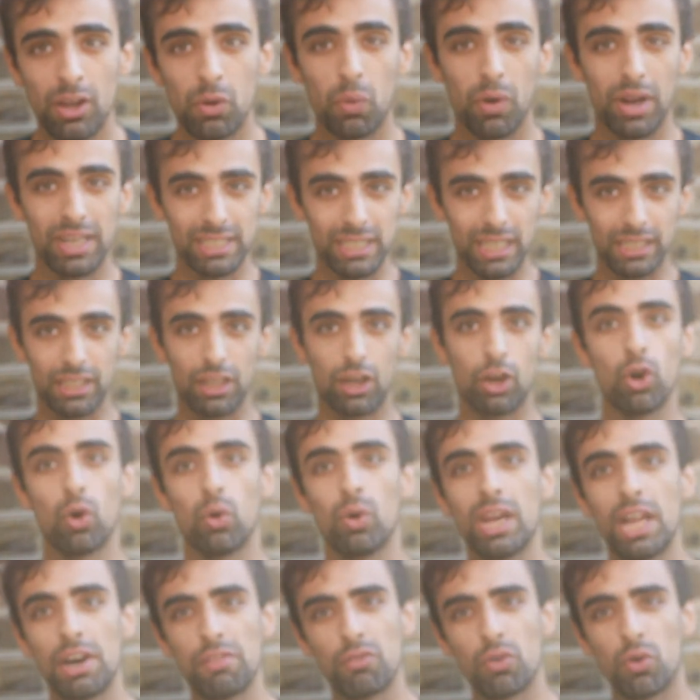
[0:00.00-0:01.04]
Whereas at the
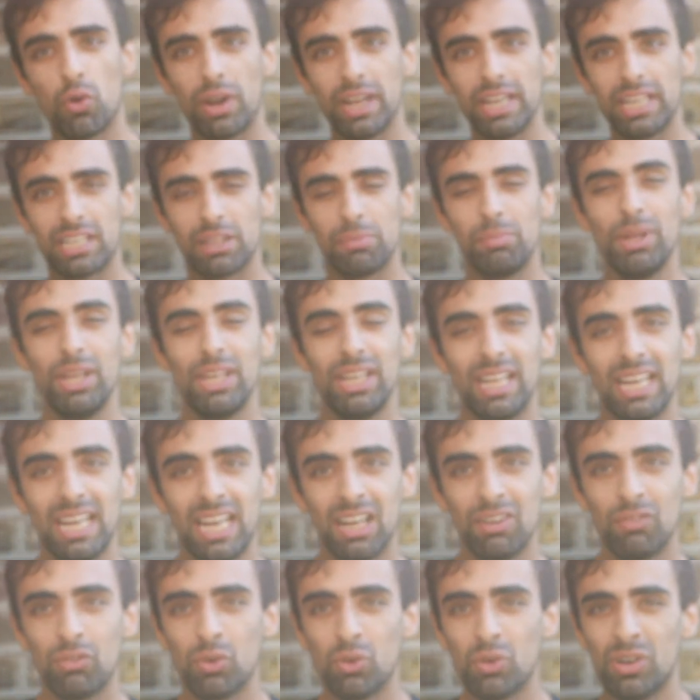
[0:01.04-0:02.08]
lower level or intermediate
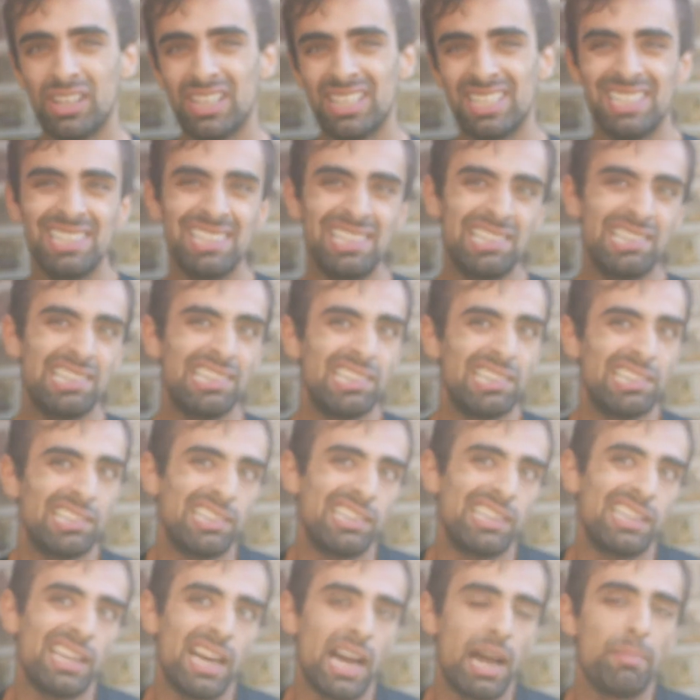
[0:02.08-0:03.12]
level,
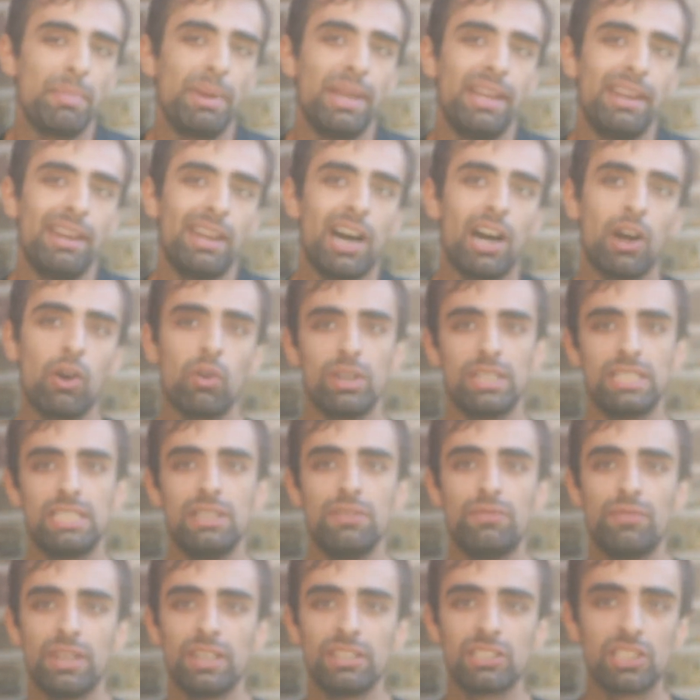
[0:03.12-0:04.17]
I
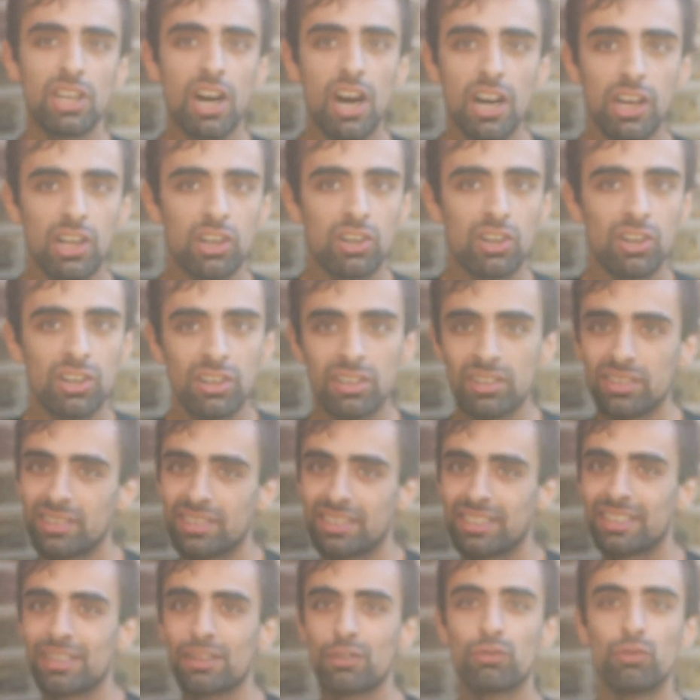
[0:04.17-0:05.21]
honestly think soccer,
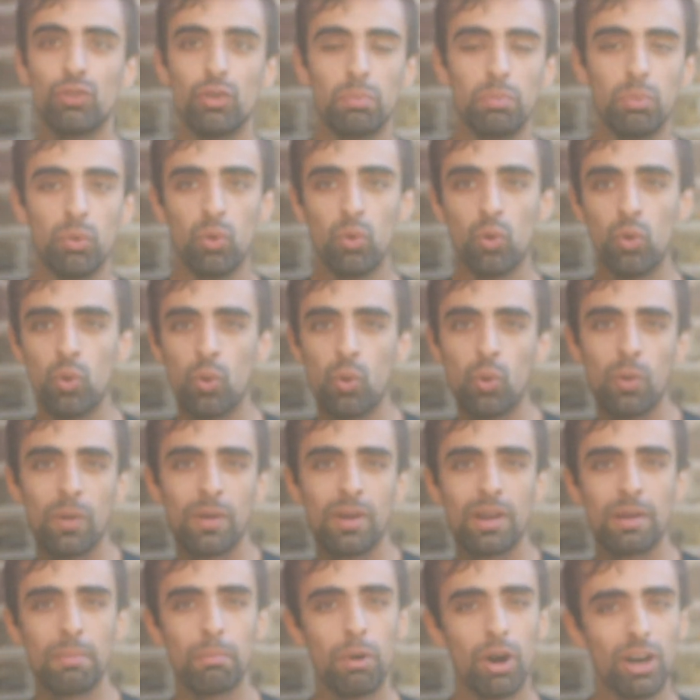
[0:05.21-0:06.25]
football,
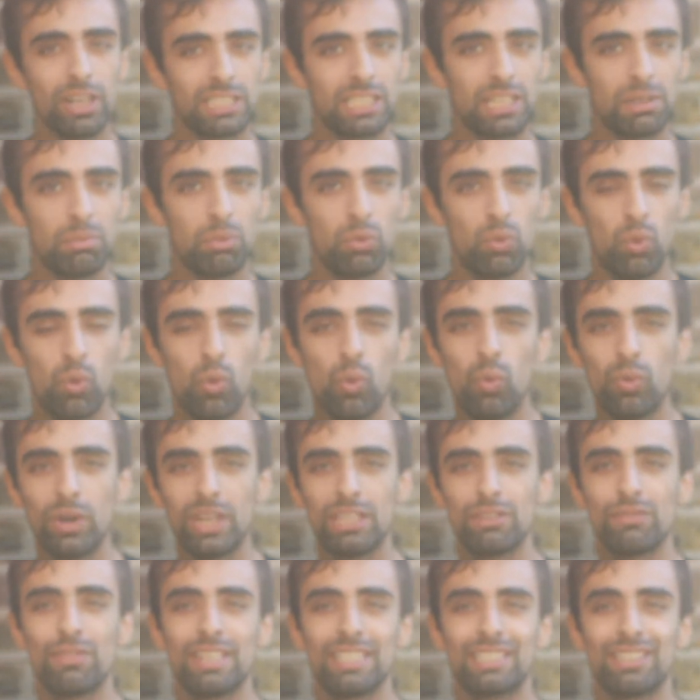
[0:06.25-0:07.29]
basketball, all
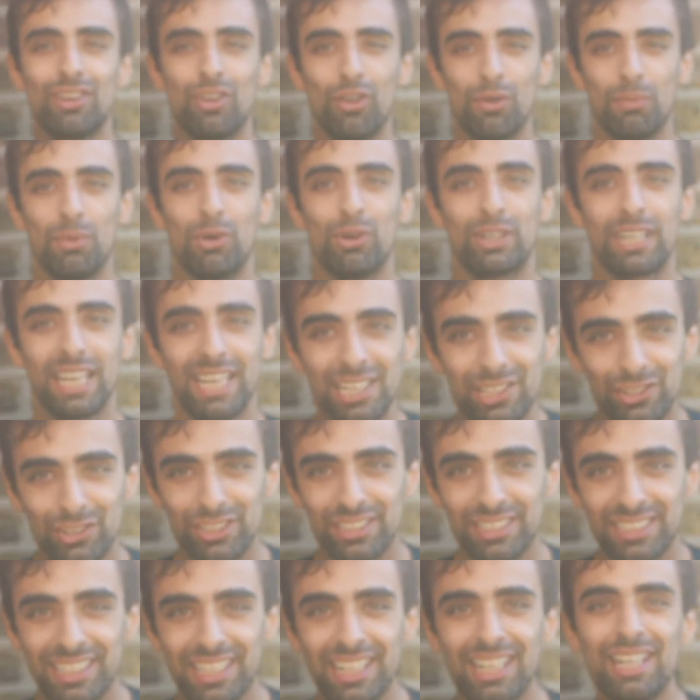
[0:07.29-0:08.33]
these things are a lot more
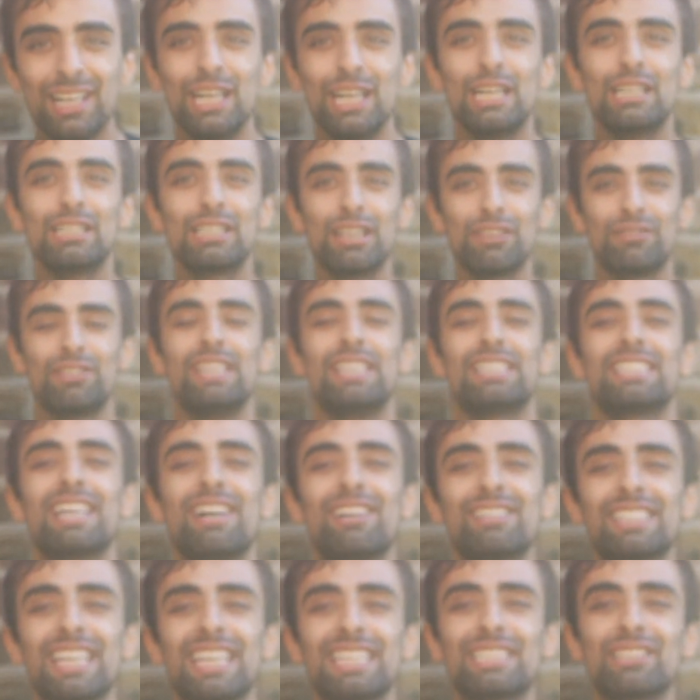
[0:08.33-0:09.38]
dangerous. So if this
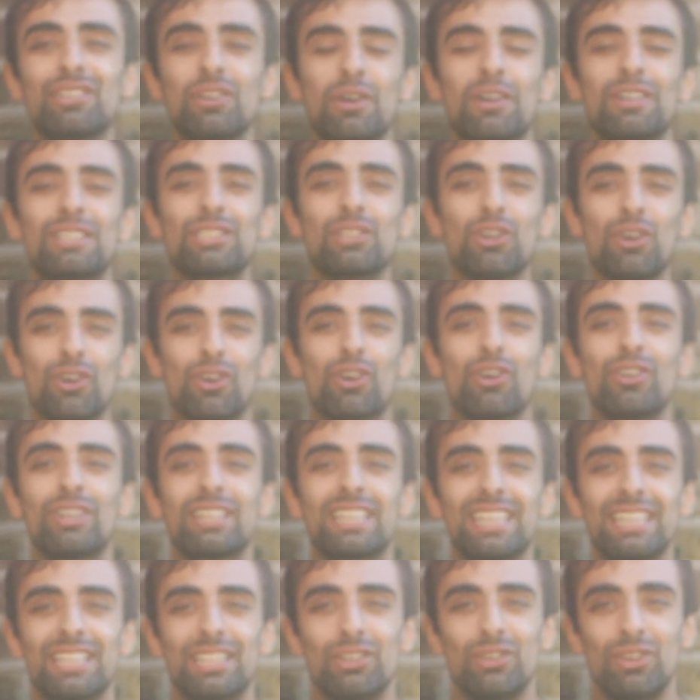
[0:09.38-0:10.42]
sounds like sort of
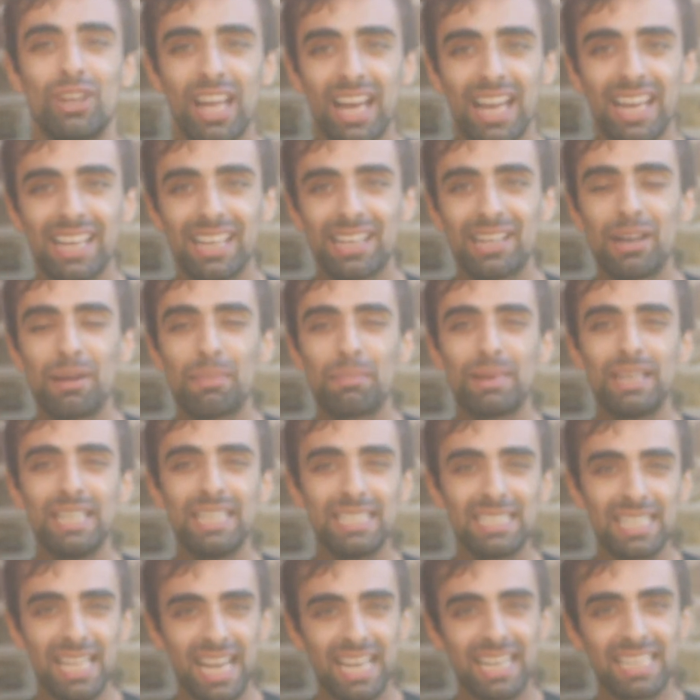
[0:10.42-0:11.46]
content you like,
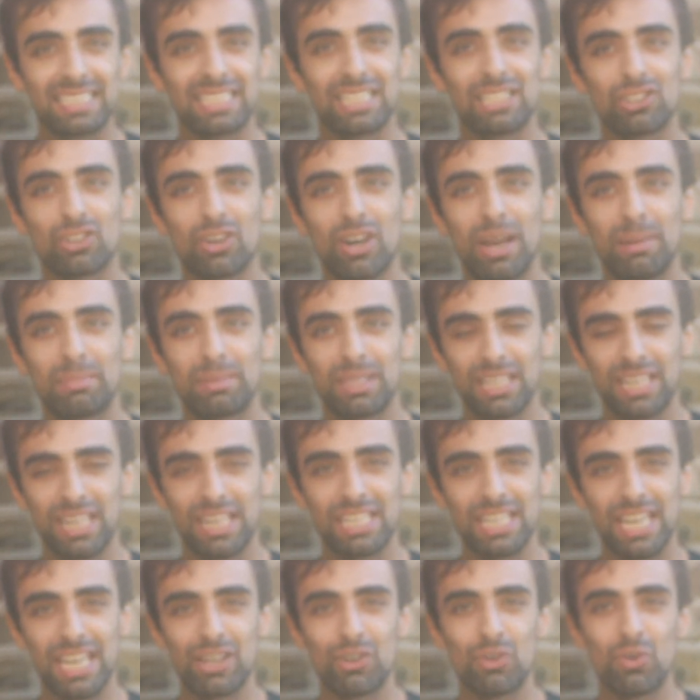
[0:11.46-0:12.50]
please like and subscribe to
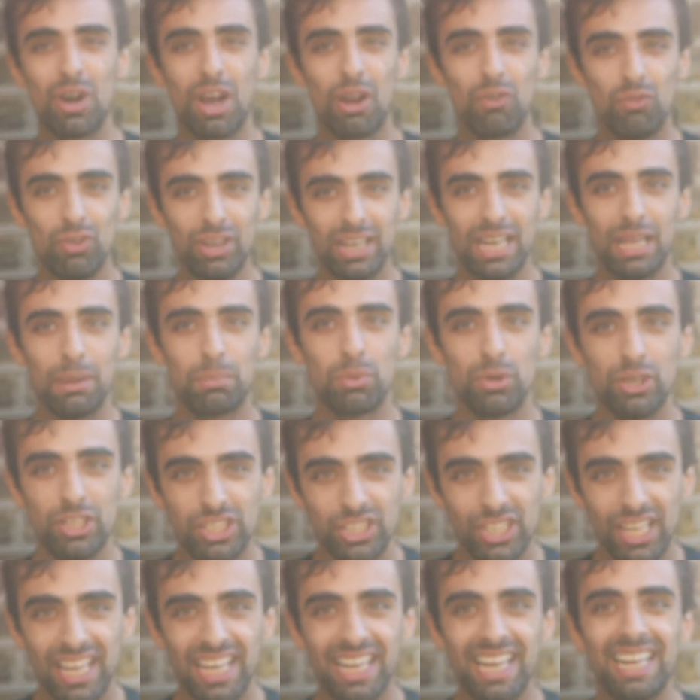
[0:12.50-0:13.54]
the channel. I really
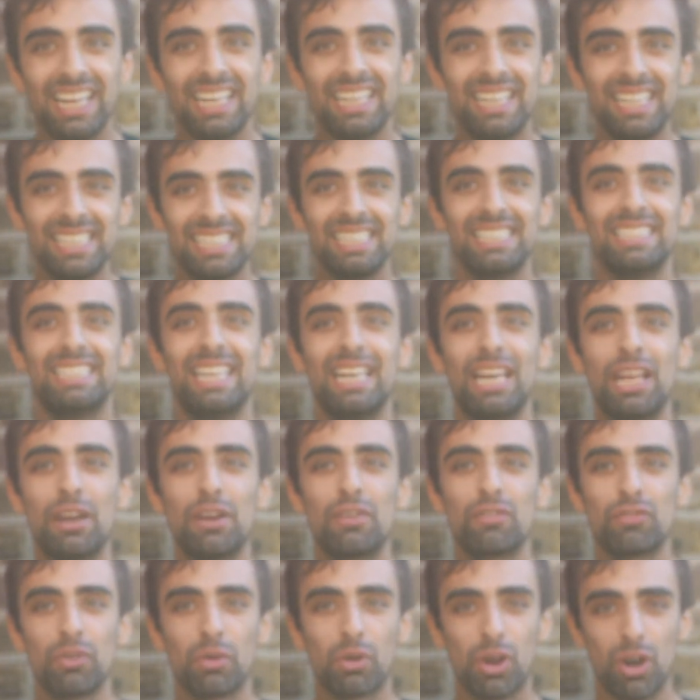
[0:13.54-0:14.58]
appreciate it. This is
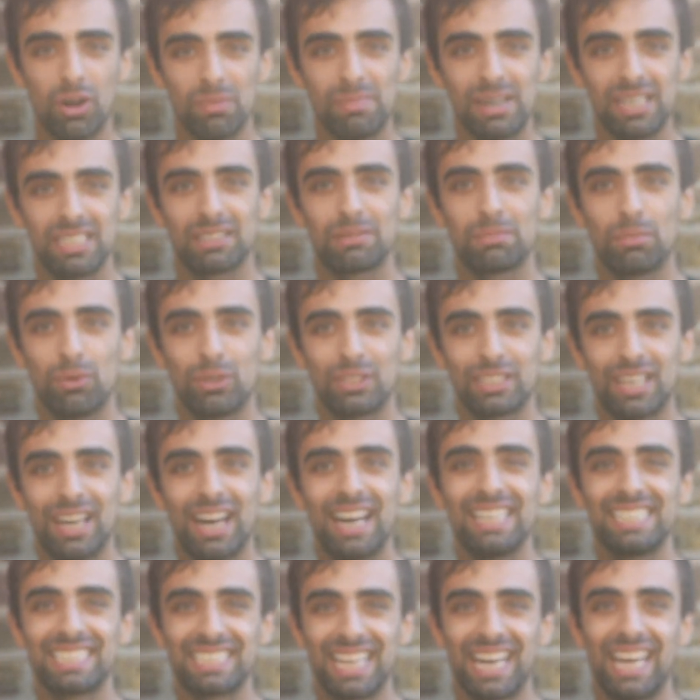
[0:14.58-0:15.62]
Dylan from Combat Sports
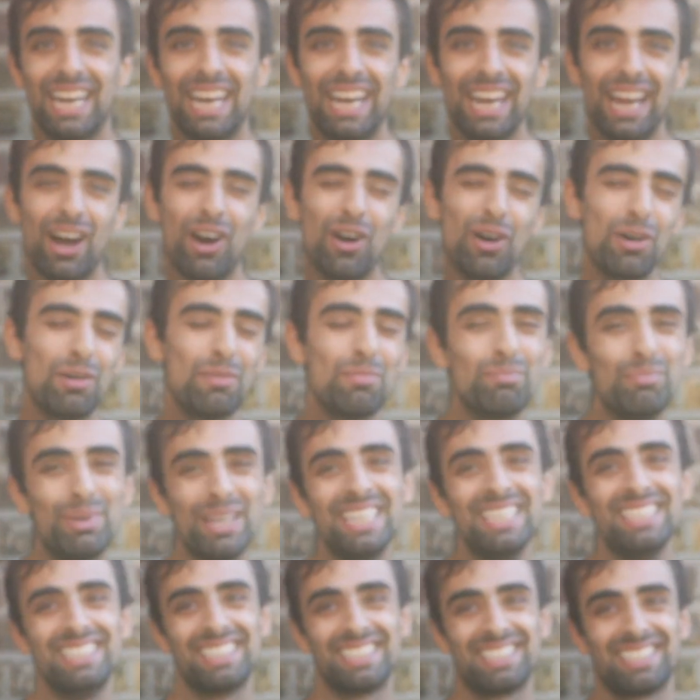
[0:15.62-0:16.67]
Guy signing out.
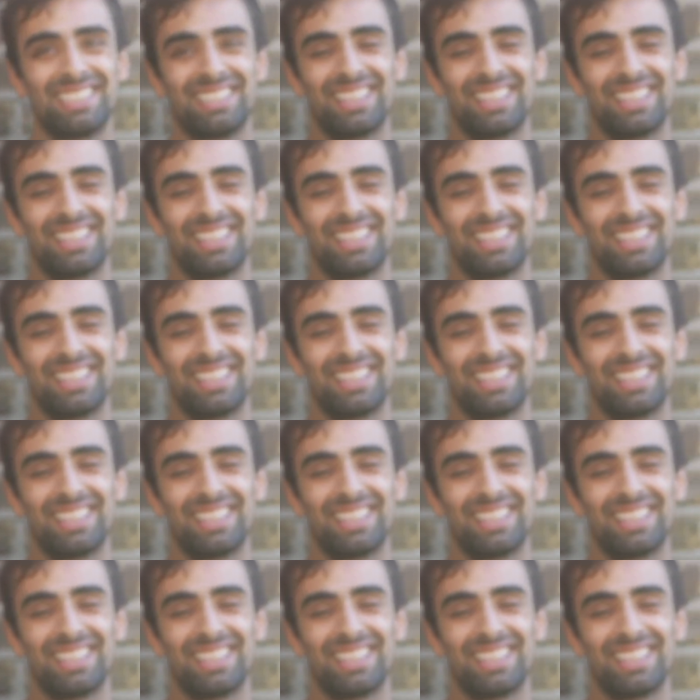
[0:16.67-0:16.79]
Peace.